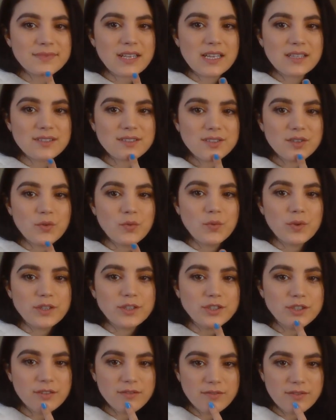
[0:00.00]
So
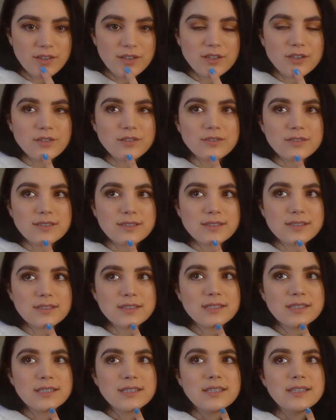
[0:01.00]
which of
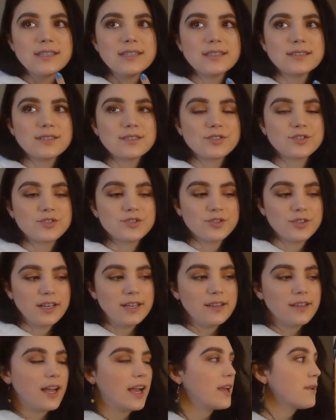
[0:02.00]
those is a
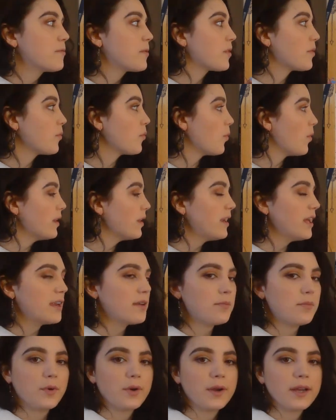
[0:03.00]
straight line with one
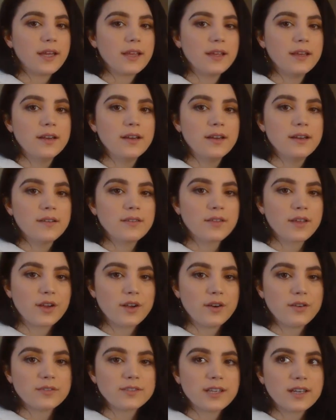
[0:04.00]
endpoint
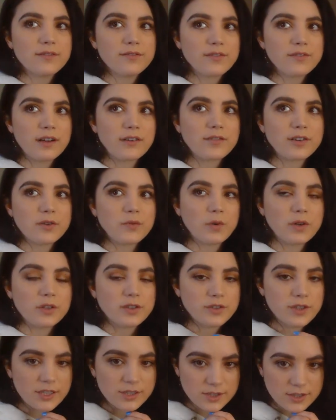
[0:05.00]
that goes on forever in
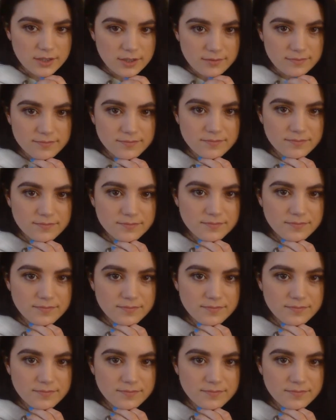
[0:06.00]
one direction?